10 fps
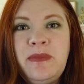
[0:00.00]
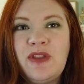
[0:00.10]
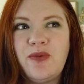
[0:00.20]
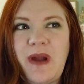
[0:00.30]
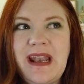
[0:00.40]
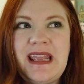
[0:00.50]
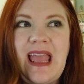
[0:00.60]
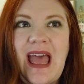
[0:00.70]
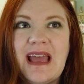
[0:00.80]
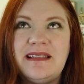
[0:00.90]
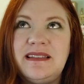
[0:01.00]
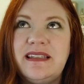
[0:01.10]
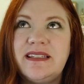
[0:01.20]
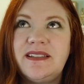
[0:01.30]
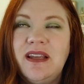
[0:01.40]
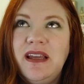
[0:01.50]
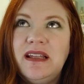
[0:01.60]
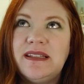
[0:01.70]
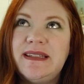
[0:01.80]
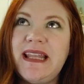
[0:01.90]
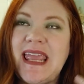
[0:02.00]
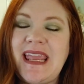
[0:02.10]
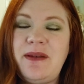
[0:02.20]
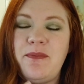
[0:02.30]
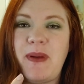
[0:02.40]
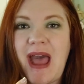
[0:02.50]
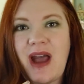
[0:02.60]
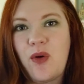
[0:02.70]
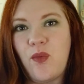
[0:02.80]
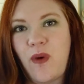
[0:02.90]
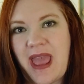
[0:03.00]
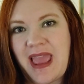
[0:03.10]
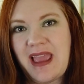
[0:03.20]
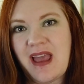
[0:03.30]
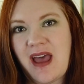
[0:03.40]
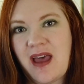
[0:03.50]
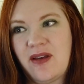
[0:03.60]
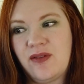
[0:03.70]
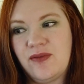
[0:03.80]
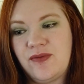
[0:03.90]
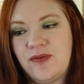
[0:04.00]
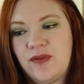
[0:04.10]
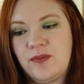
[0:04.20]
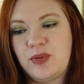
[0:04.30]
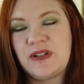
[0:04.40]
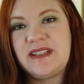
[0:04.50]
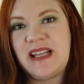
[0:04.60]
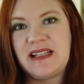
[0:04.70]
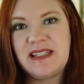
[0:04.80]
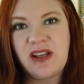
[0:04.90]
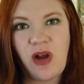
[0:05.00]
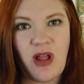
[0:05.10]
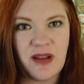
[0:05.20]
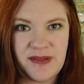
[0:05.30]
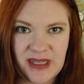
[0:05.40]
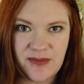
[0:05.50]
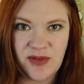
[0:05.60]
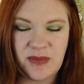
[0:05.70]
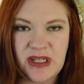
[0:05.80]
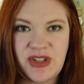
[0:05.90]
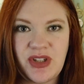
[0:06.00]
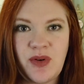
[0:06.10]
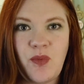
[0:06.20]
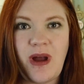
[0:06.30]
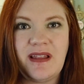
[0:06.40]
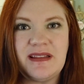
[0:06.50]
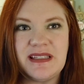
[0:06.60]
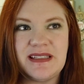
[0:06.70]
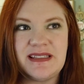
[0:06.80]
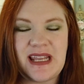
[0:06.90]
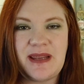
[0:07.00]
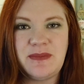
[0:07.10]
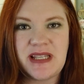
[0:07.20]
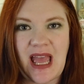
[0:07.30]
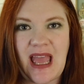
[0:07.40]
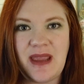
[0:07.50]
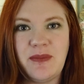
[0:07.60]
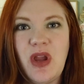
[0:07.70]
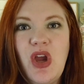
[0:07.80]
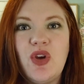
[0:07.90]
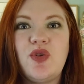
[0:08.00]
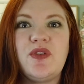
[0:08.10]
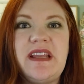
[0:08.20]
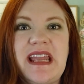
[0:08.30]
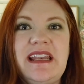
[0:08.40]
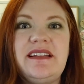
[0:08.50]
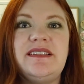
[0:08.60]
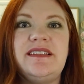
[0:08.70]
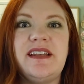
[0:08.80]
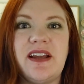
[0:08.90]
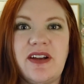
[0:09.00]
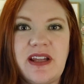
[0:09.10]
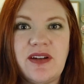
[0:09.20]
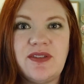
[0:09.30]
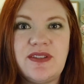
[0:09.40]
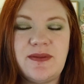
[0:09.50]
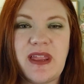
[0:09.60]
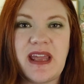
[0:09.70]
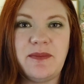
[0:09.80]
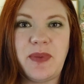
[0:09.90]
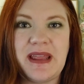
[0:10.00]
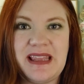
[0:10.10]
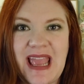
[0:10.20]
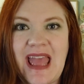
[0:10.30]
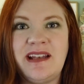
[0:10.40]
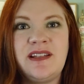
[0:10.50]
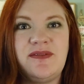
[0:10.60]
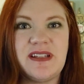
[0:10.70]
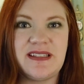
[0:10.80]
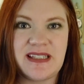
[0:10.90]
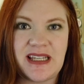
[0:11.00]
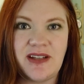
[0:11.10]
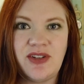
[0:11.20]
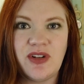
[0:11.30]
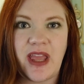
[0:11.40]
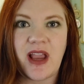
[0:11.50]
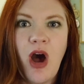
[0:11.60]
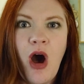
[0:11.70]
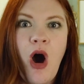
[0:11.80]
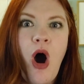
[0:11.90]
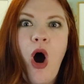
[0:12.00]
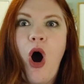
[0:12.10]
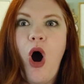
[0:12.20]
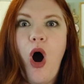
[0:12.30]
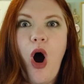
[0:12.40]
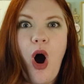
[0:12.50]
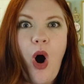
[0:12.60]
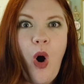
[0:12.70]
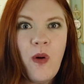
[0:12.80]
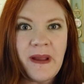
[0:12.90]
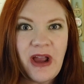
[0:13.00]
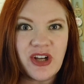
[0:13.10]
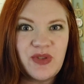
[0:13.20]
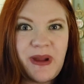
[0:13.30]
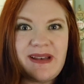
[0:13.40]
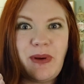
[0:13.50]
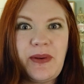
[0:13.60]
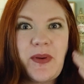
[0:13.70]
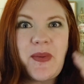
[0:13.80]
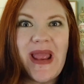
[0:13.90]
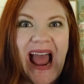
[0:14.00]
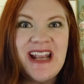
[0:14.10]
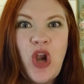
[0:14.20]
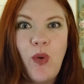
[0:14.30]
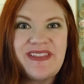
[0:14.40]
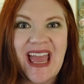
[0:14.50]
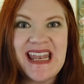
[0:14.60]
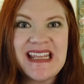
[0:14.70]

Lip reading: The writing has this laid back way of presenting all of the information while at the same time creating scenarios that by the end of the scene, you're like, oh my gosh, wait. I know what that